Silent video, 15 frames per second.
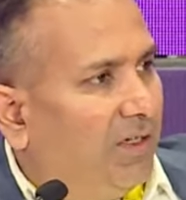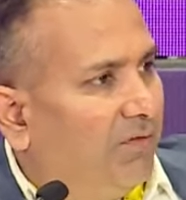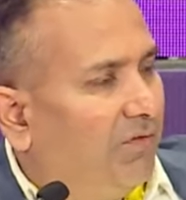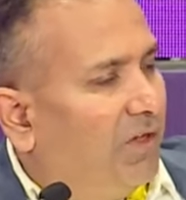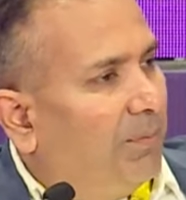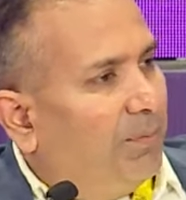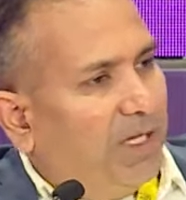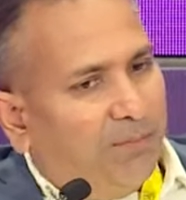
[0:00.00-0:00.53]

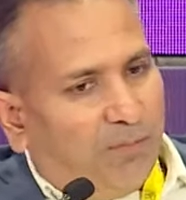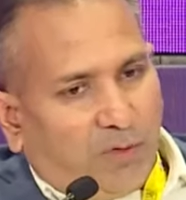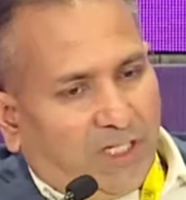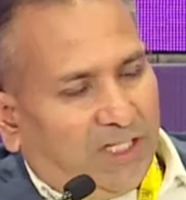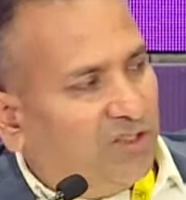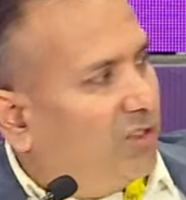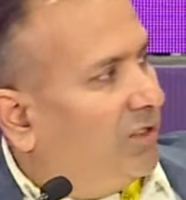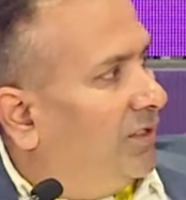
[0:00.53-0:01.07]
we are being
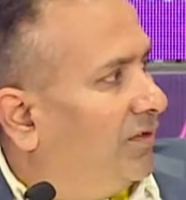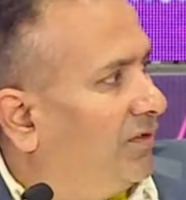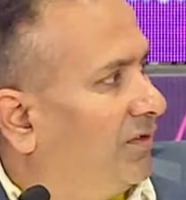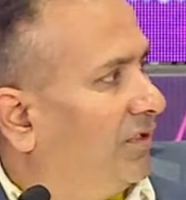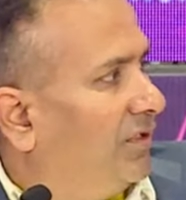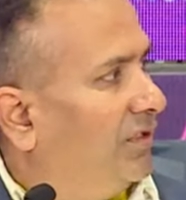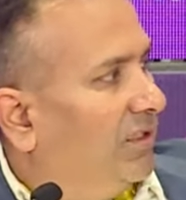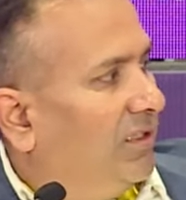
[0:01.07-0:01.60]
protectionist.
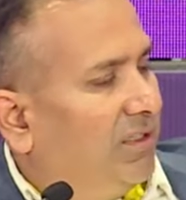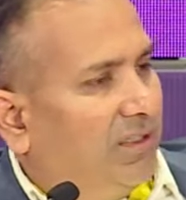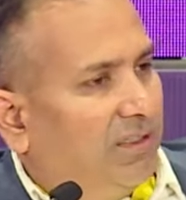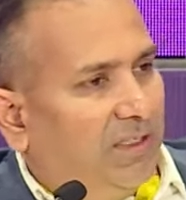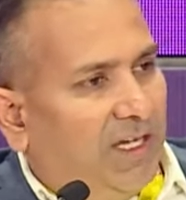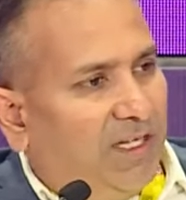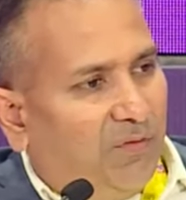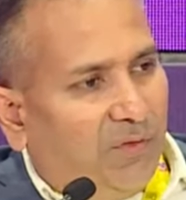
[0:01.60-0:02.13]

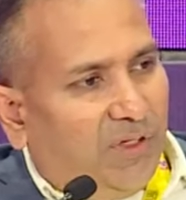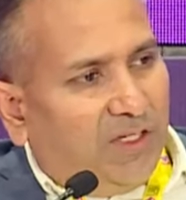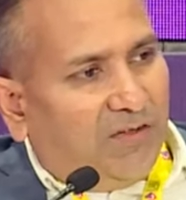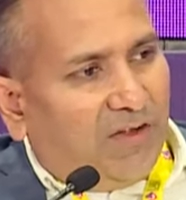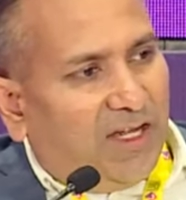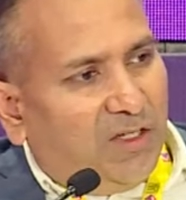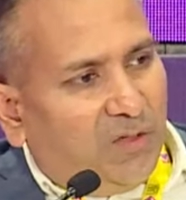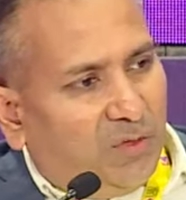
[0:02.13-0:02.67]
That we are
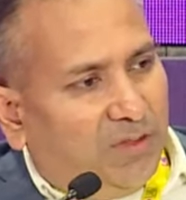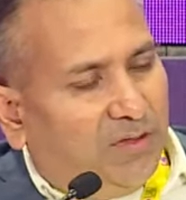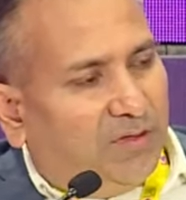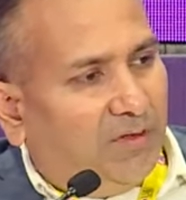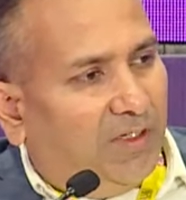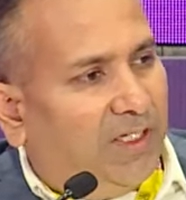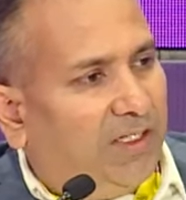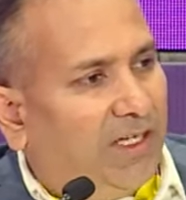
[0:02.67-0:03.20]
trying to
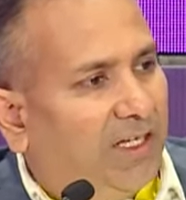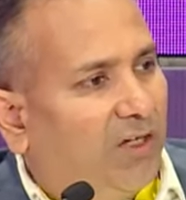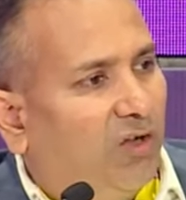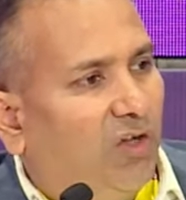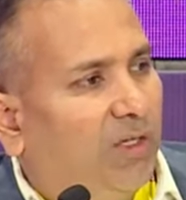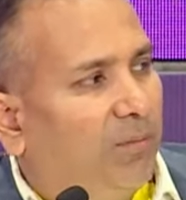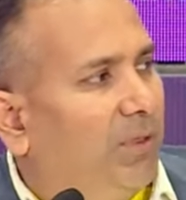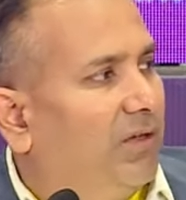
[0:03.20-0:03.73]
insulate our
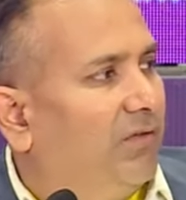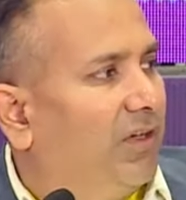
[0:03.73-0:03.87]
economy,